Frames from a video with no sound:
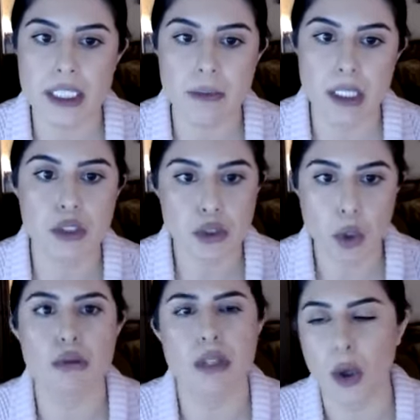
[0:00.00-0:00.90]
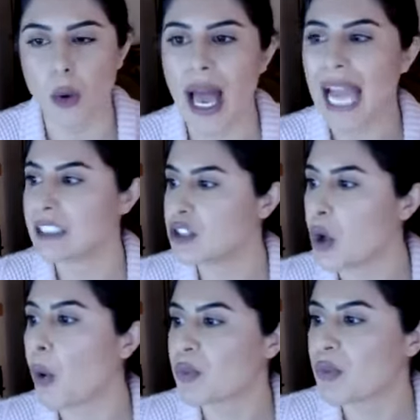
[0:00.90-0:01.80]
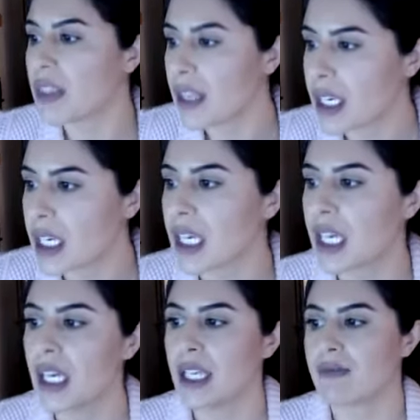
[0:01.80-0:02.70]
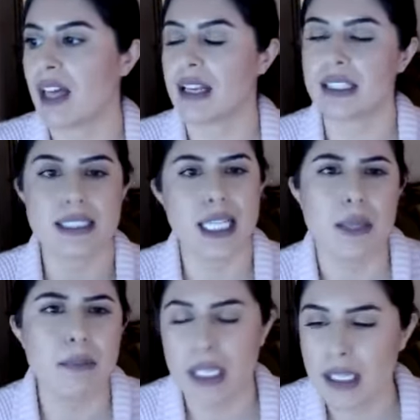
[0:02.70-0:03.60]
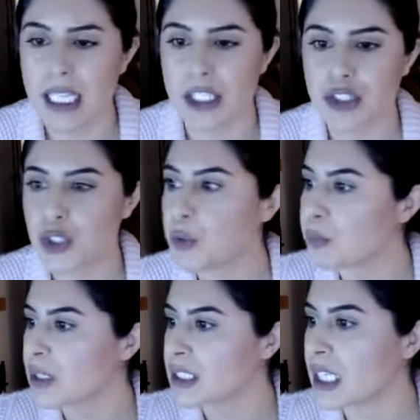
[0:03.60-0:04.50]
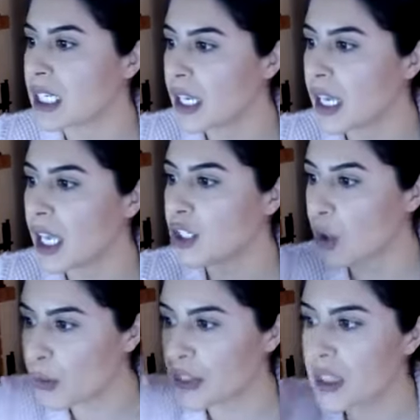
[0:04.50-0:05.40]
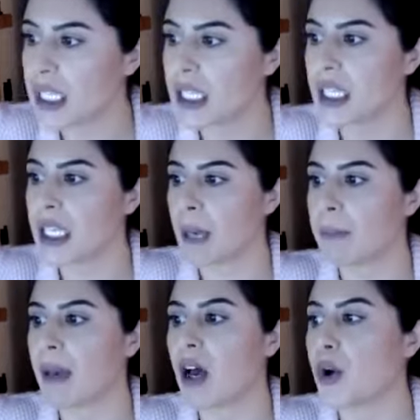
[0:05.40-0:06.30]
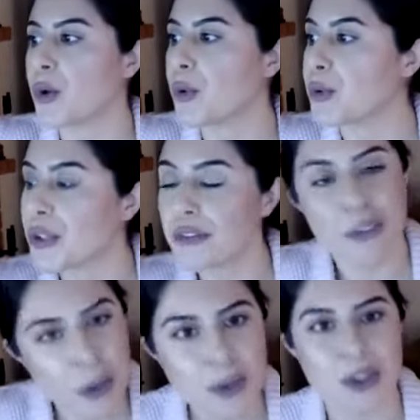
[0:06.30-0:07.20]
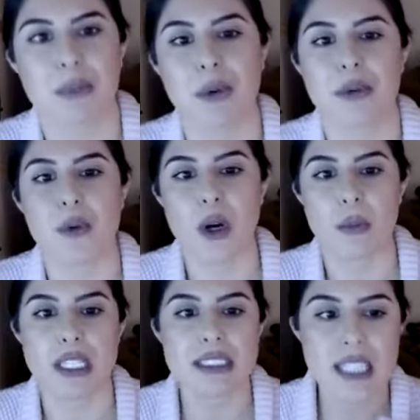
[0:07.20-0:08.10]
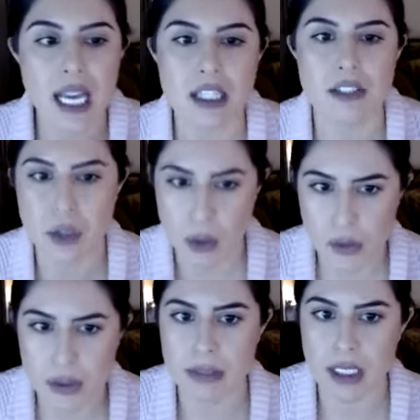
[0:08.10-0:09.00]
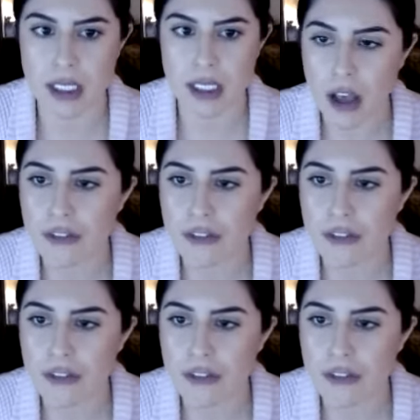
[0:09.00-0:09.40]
being so low, I don't think that it's going to be an issue. But then, thinking about the future performance kind of throws me off,